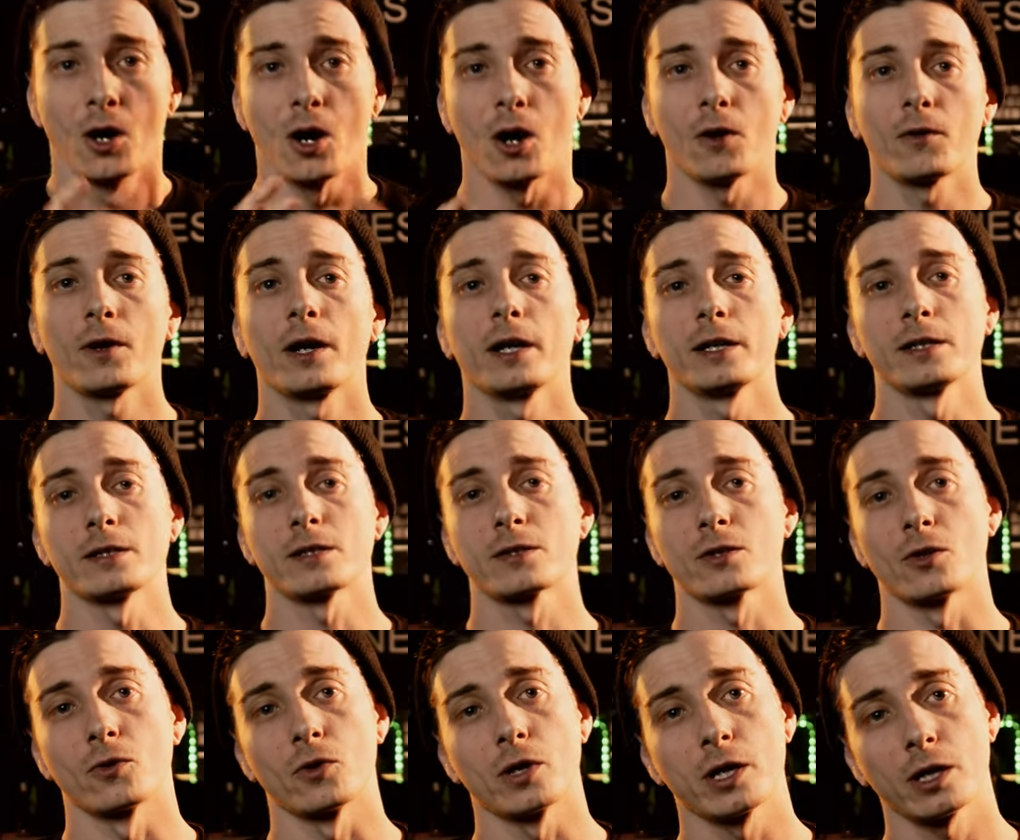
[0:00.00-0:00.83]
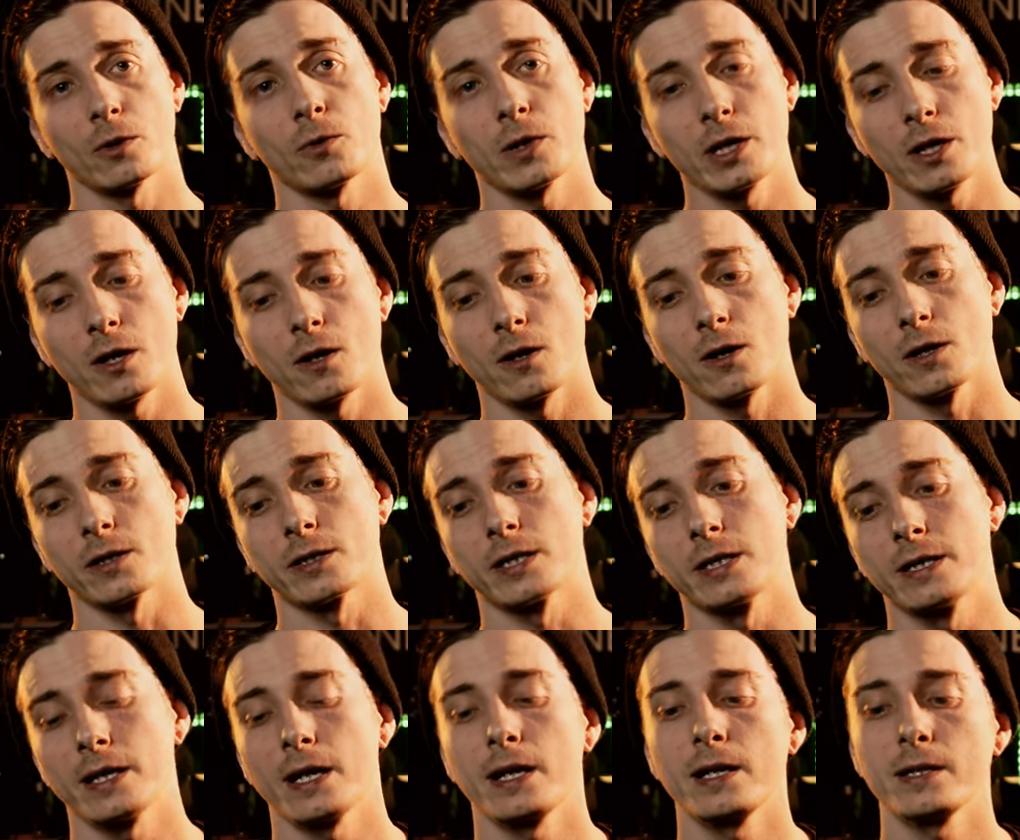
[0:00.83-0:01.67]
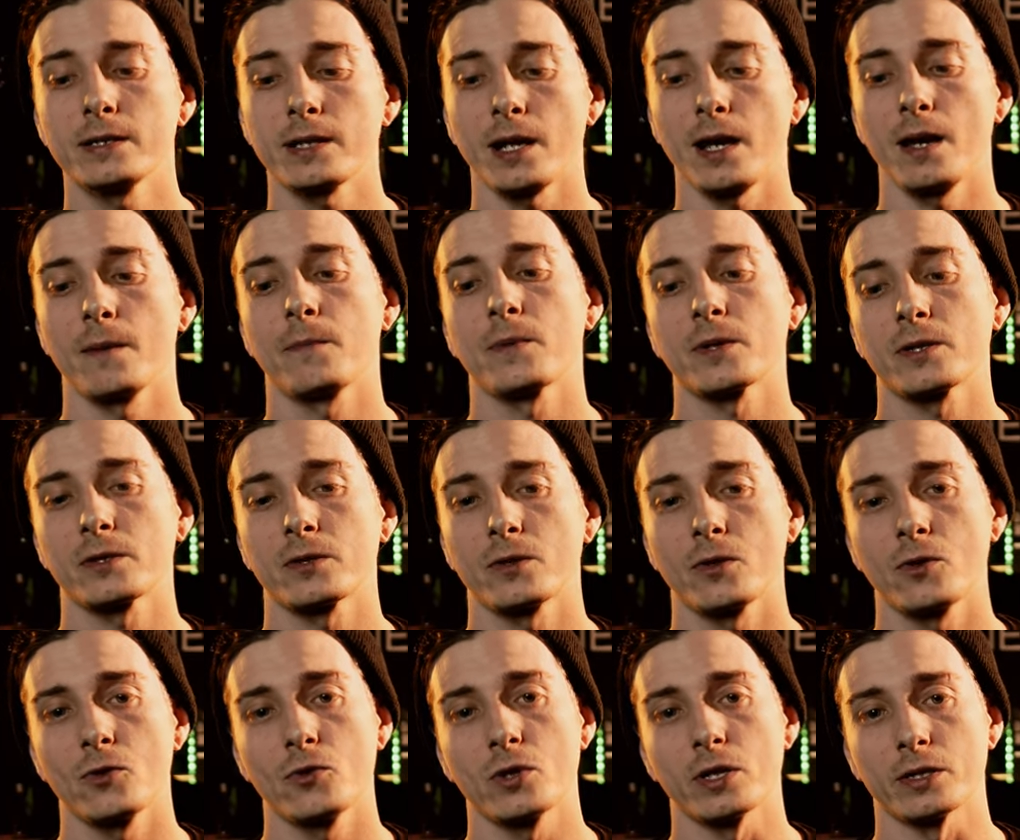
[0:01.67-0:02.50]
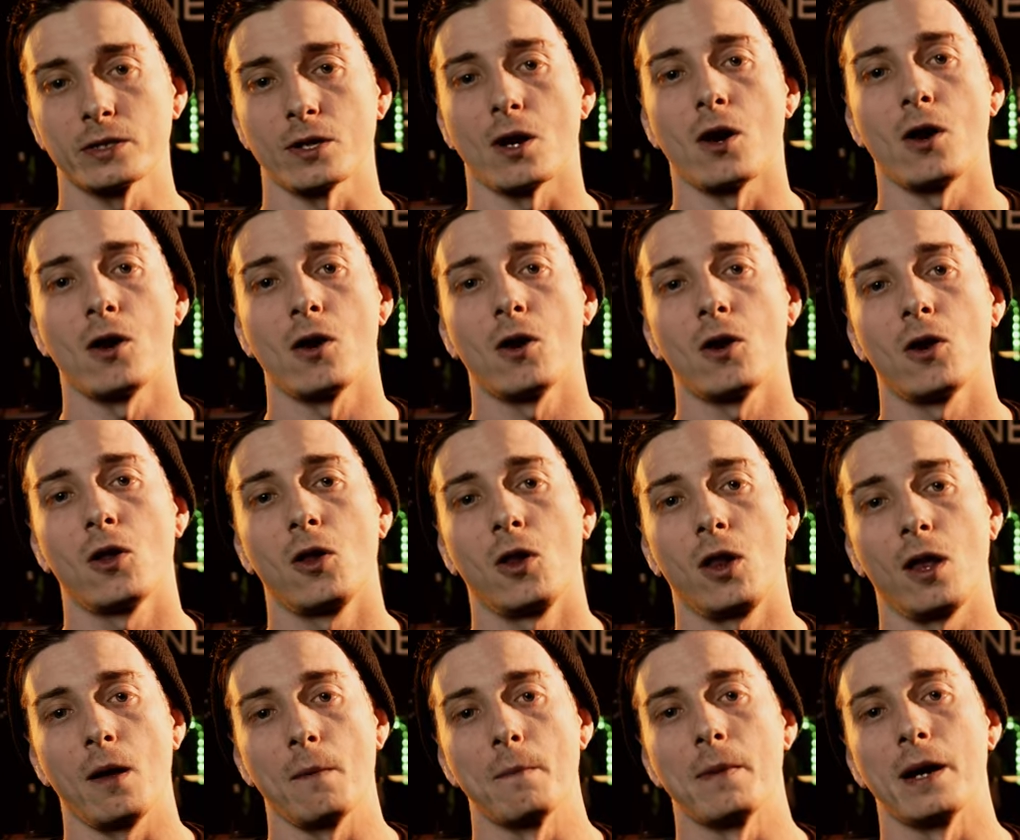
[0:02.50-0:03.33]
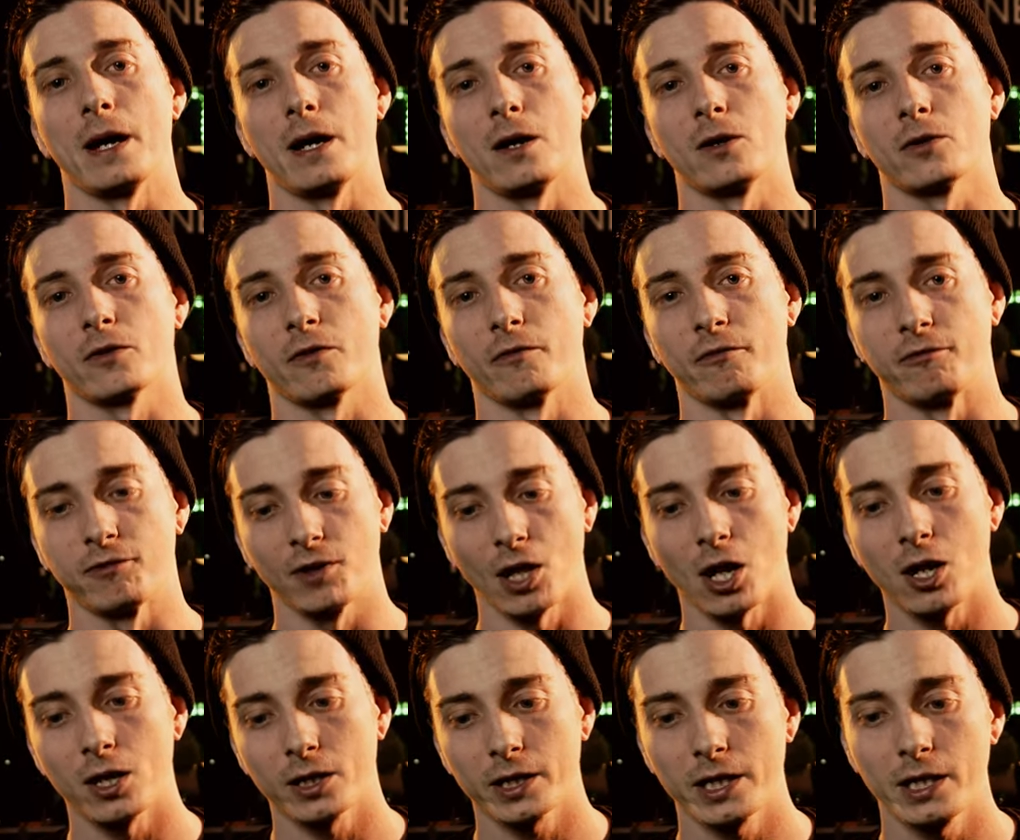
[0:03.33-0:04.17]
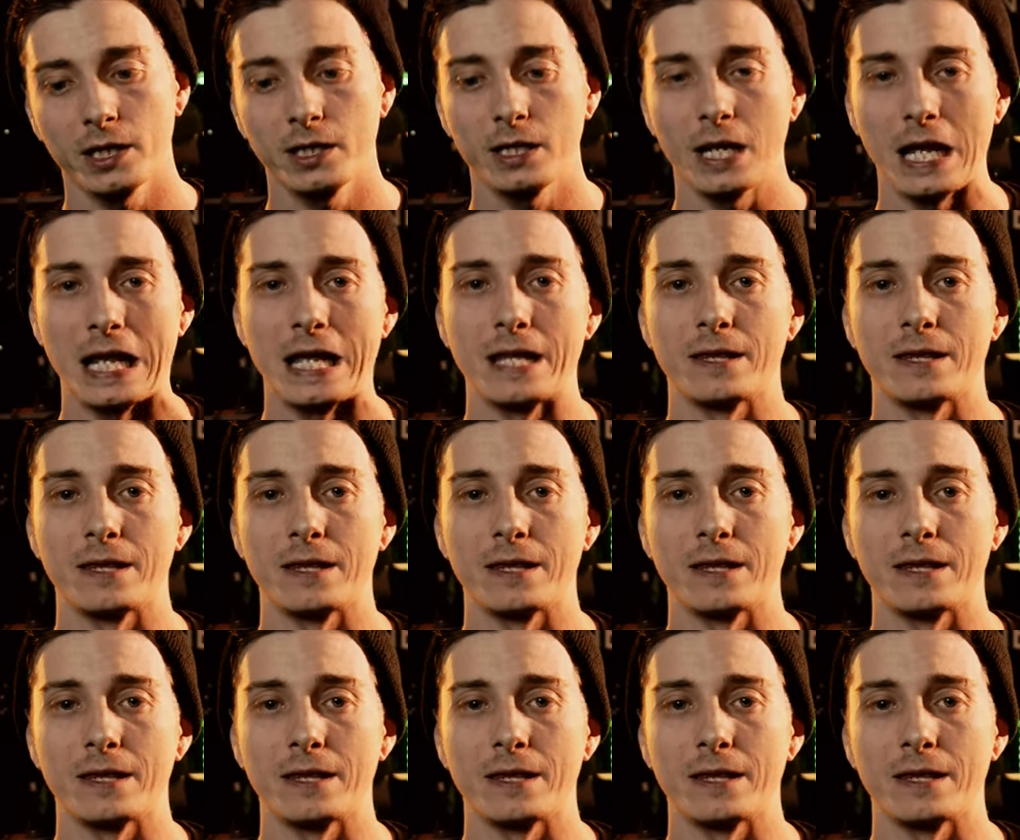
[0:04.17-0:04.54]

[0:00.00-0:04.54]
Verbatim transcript: Alright, so here we are. Today's episode is all about vlogging